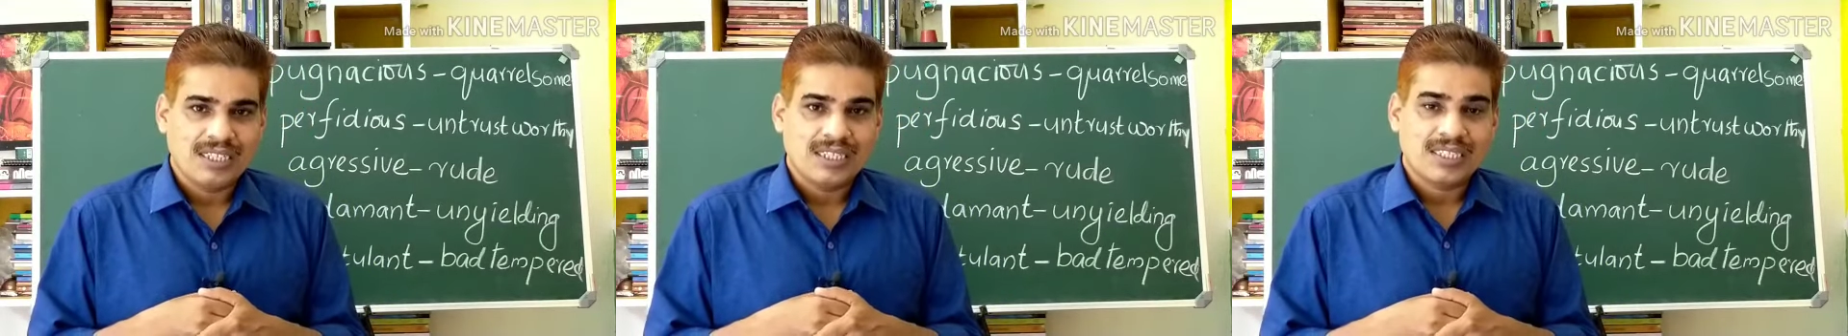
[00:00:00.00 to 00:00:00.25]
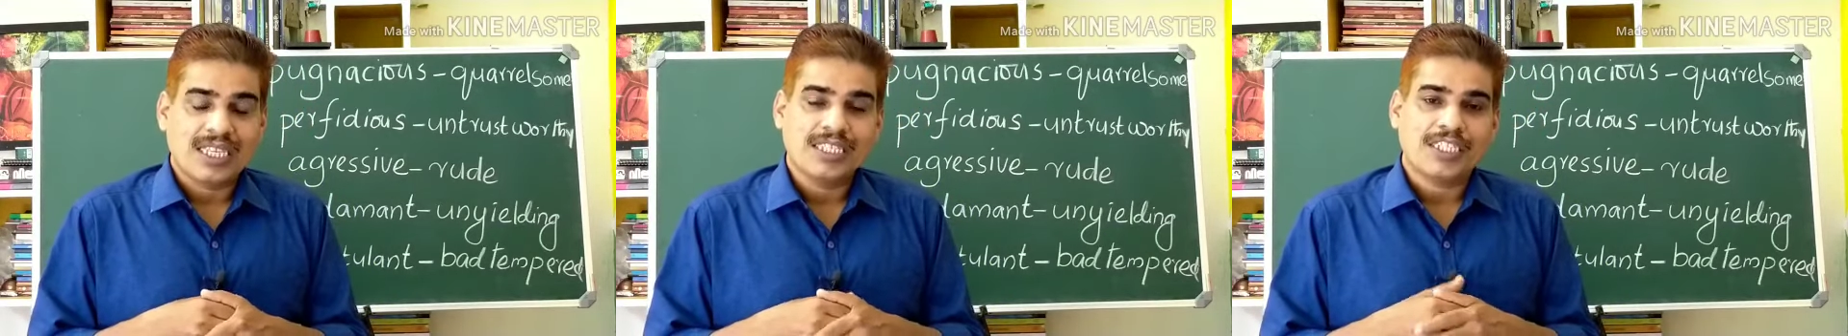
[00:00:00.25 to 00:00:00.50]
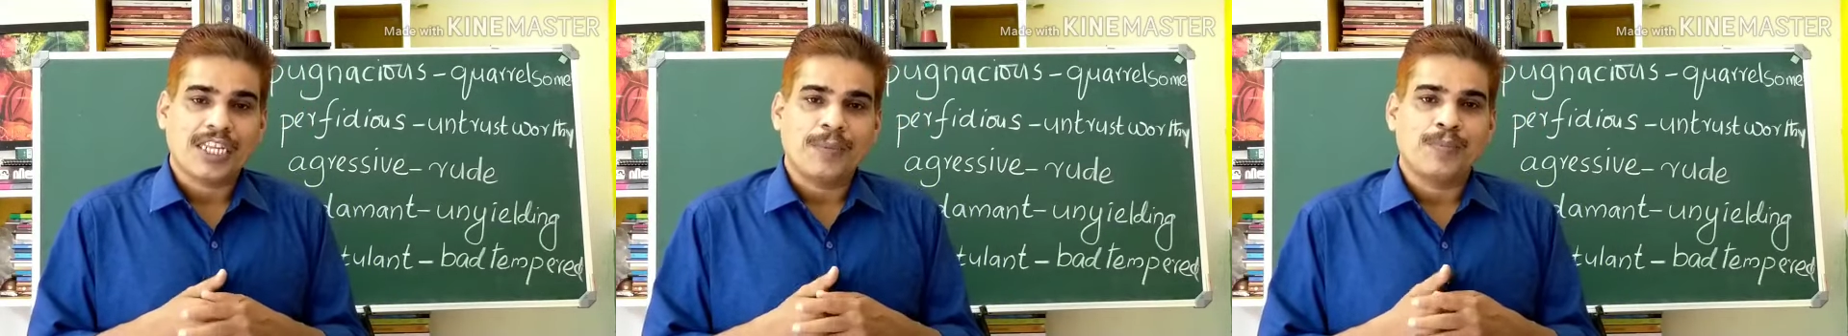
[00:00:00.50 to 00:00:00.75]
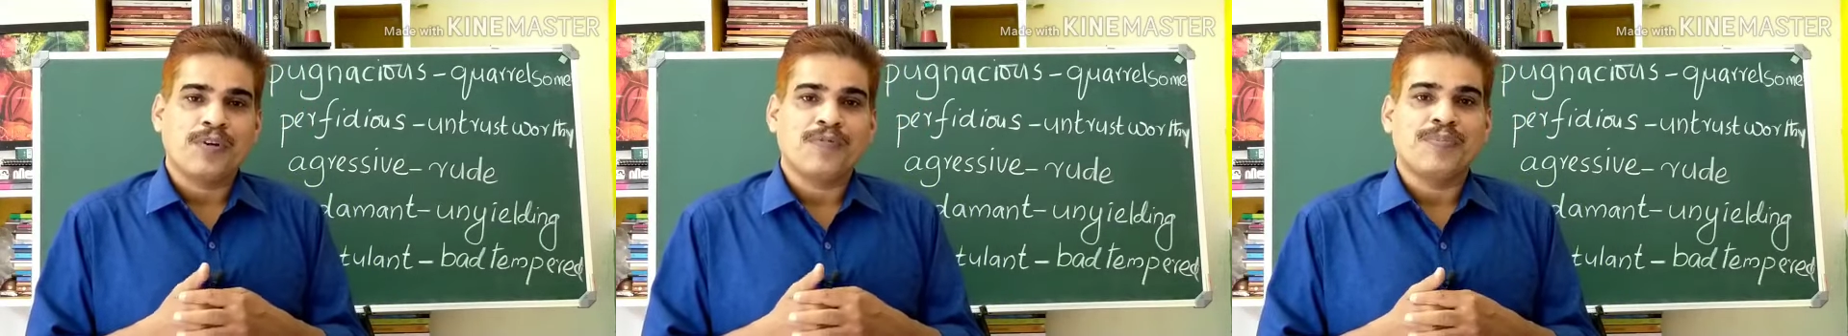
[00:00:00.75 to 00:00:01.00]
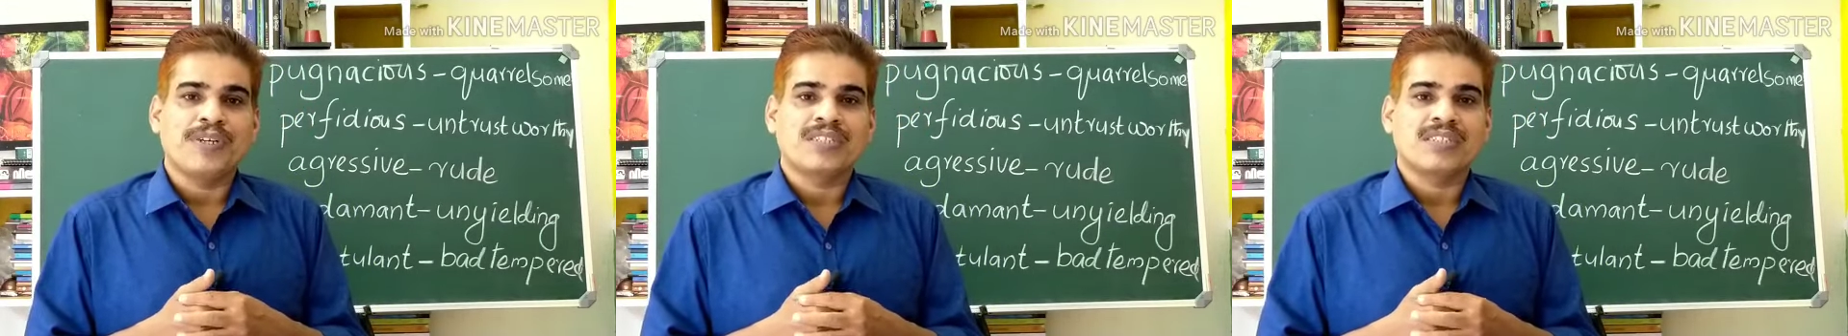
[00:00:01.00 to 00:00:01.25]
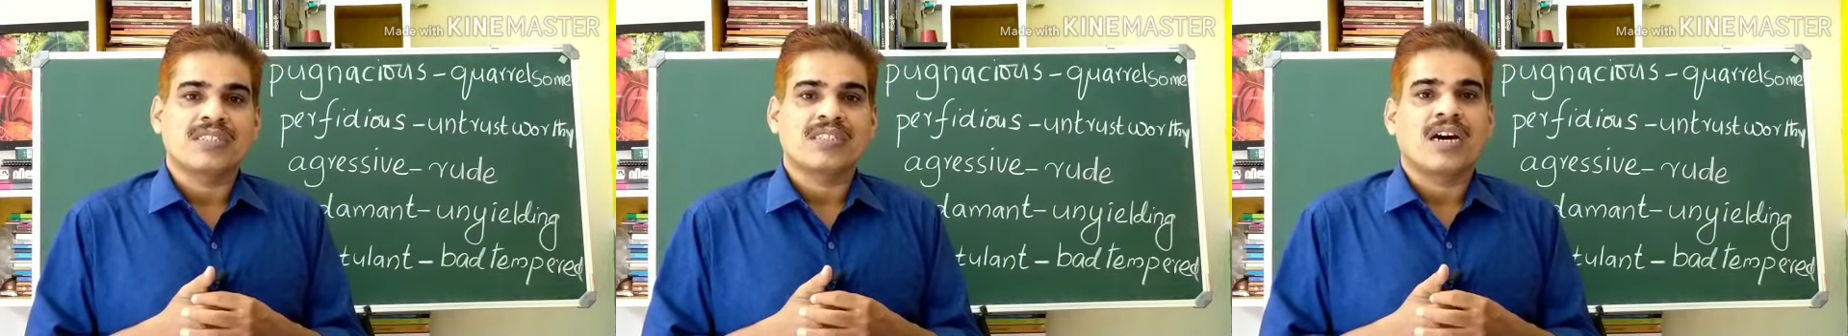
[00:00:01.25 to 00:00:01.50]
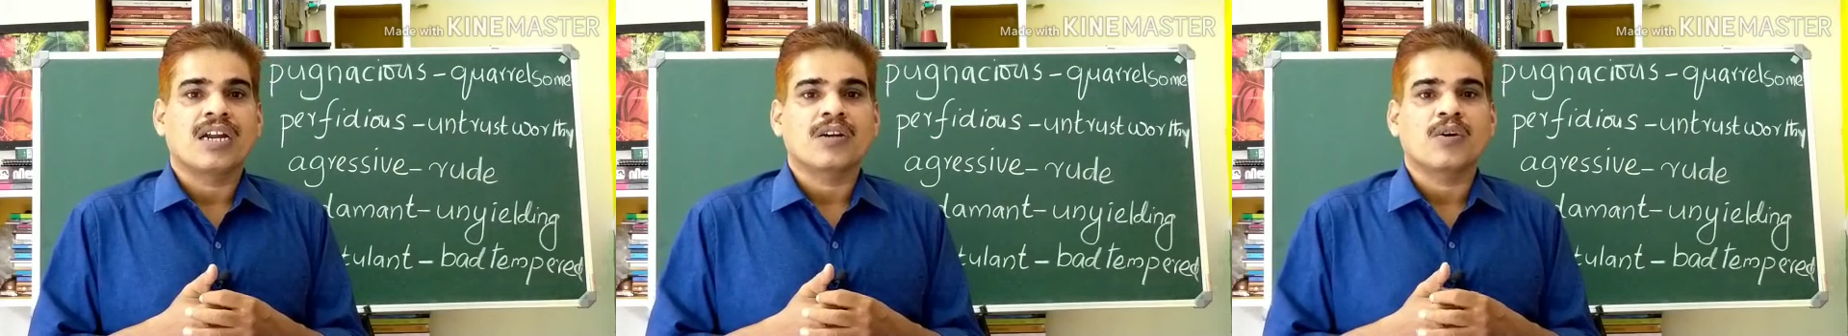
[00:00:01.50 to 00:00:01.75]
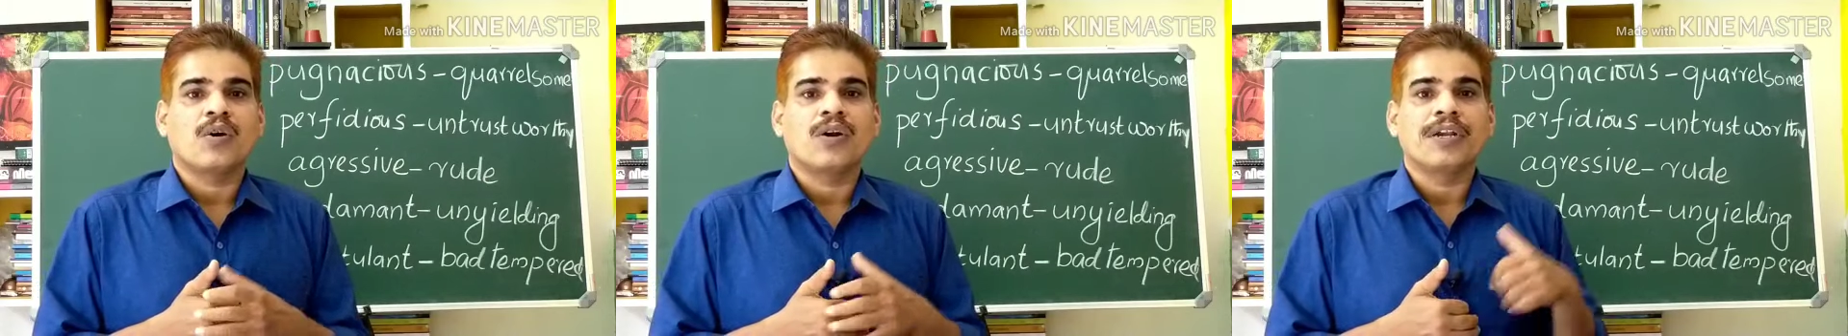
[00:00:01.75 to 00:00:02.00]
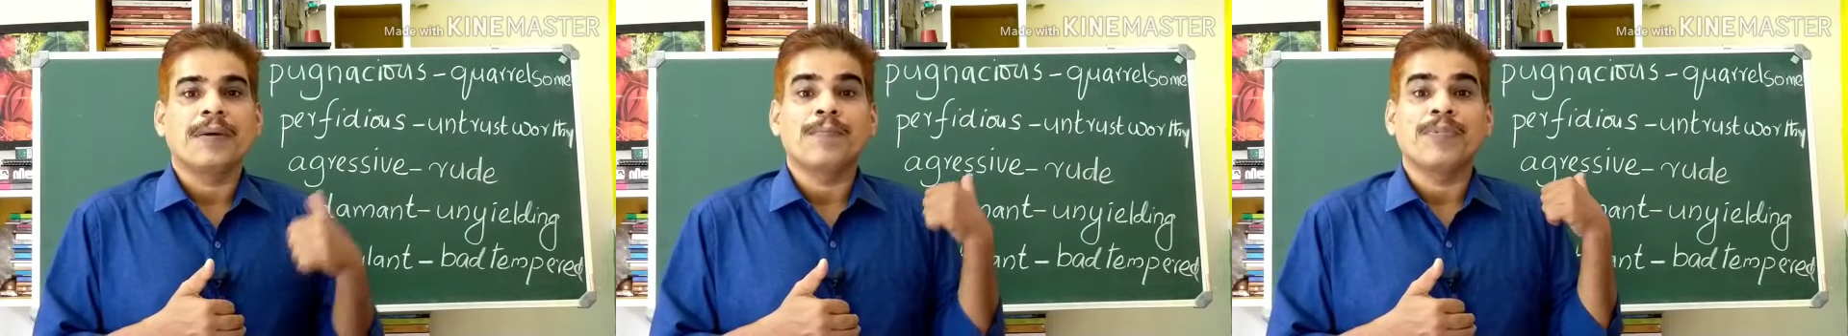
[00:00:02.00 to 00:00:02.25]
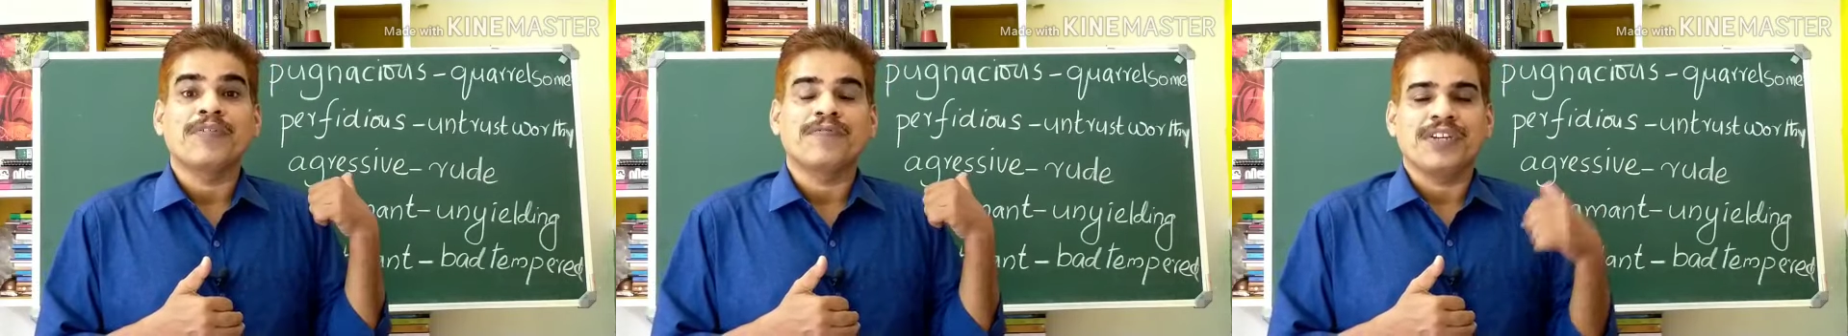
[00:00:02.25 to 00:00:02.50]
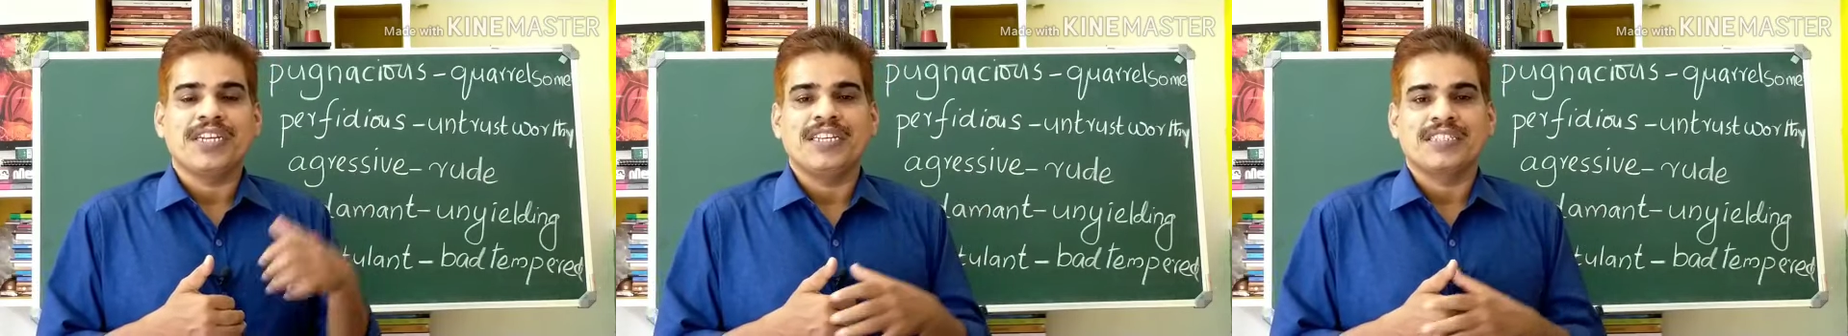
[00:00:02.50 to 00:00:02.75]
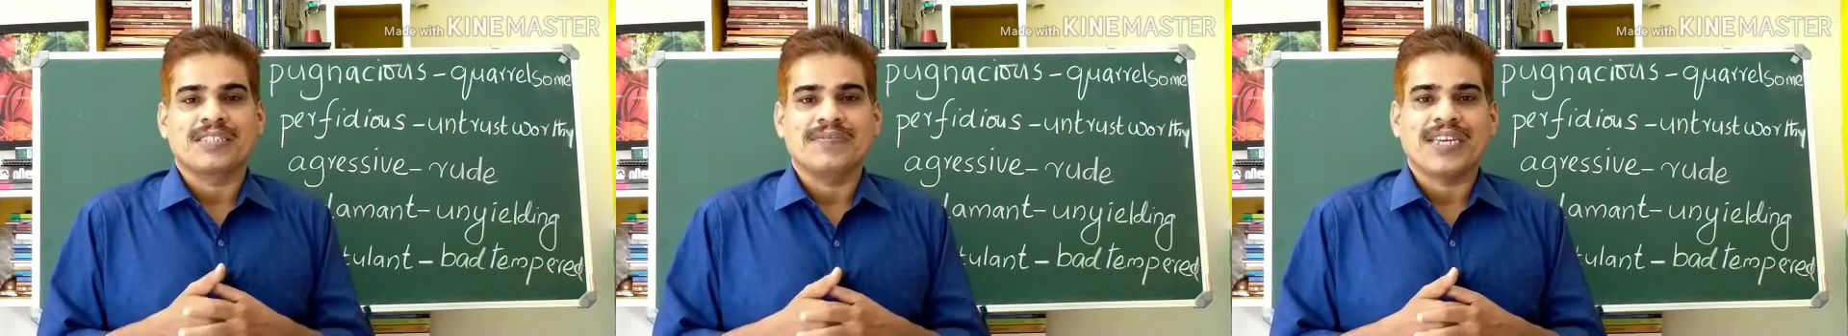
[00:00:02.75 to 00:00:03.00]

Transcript: Such a type of persons are called perfidious.